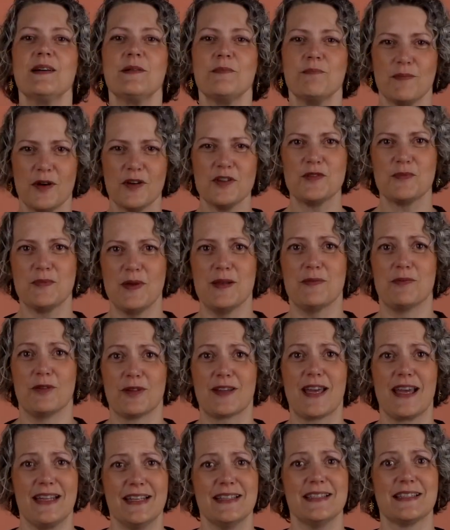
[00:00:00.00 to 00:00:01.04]
Most people
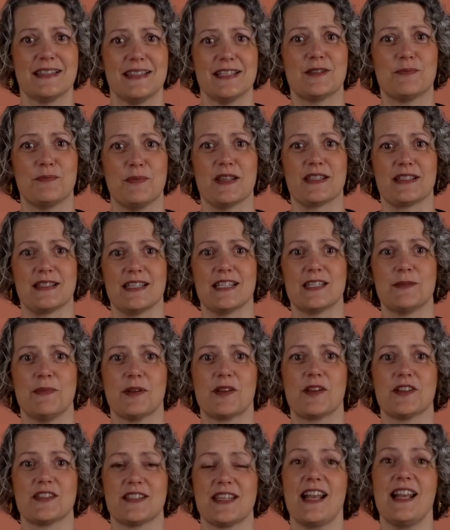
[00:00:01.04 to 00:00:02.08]
get into this business
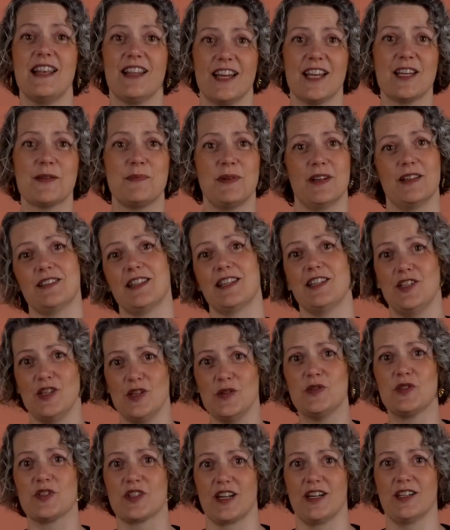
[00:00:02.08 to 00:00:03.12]
because they like building
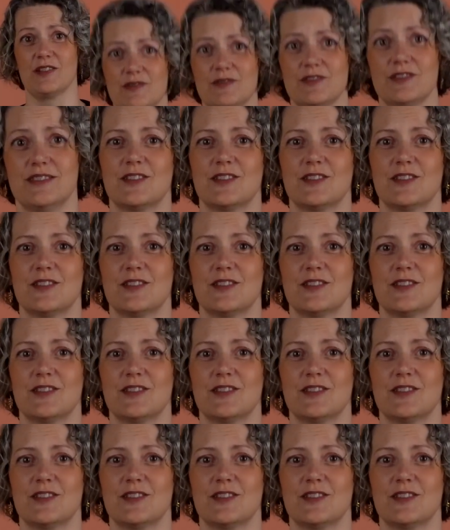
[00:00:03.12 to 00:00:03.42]
new stuff,